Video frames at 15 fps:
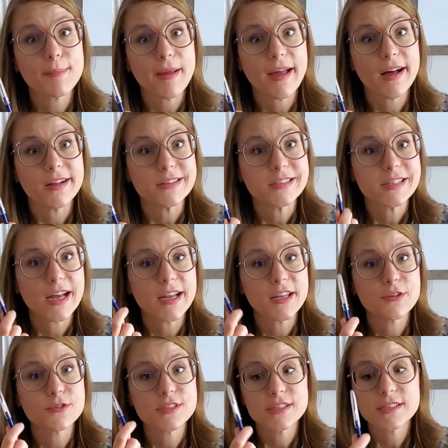pals. I
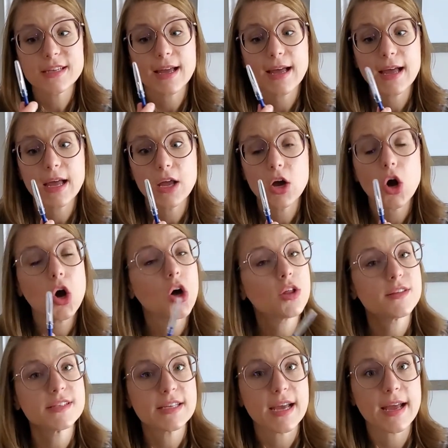use this guy all
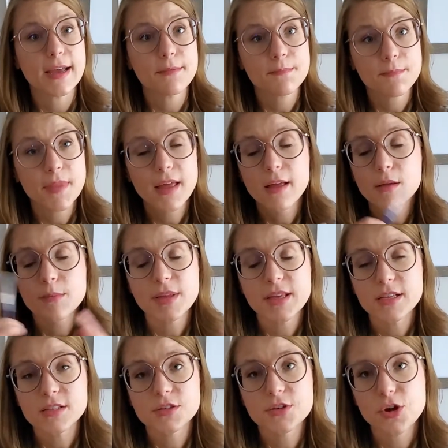the time
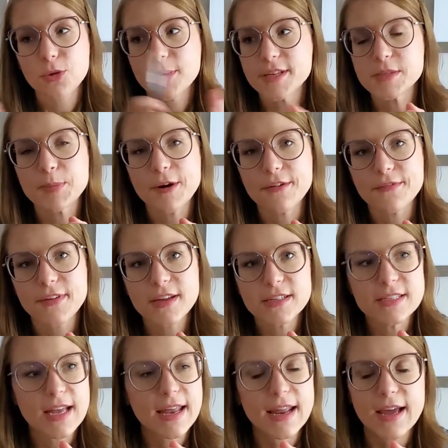because nobody's perfect,
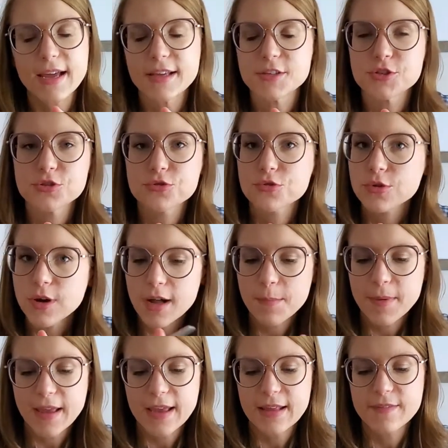and I screw
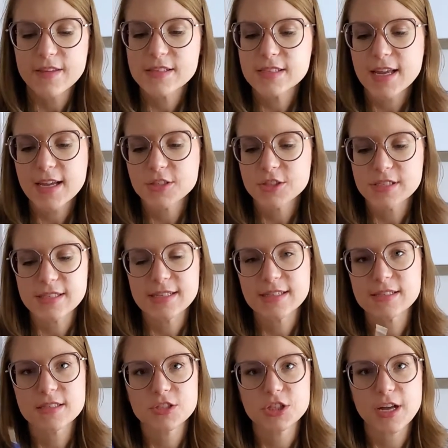up, and this guy just
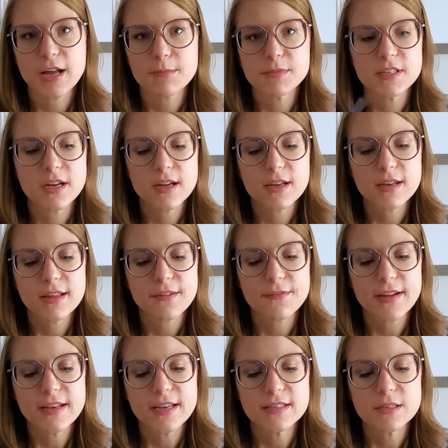gets the job done if
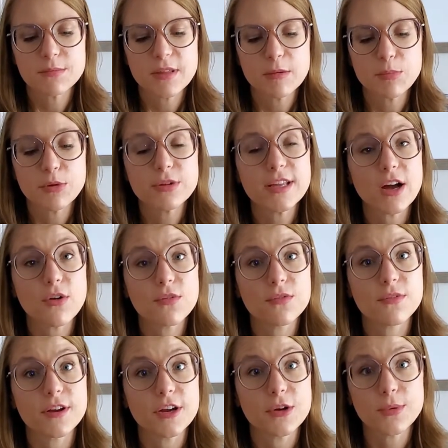I need something pulled out
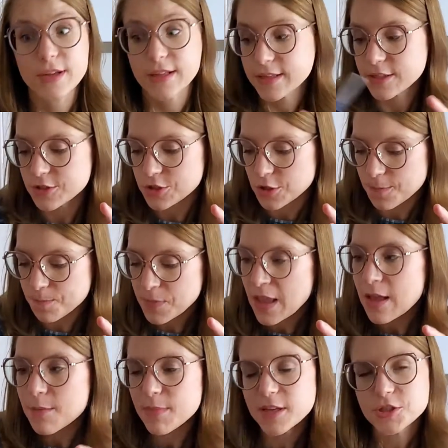very quickly. So
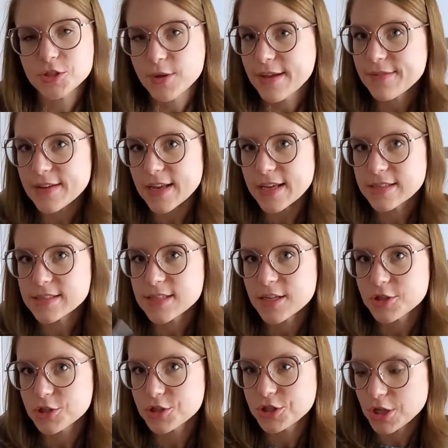make sure you have a nice,
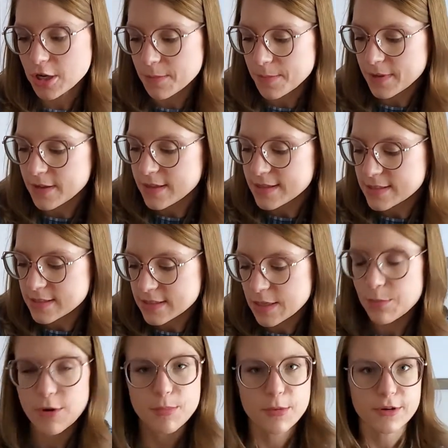sharp seam
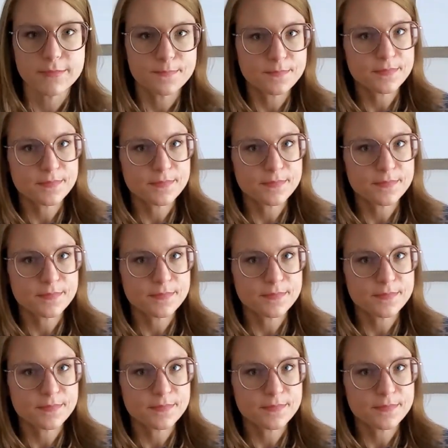ripper.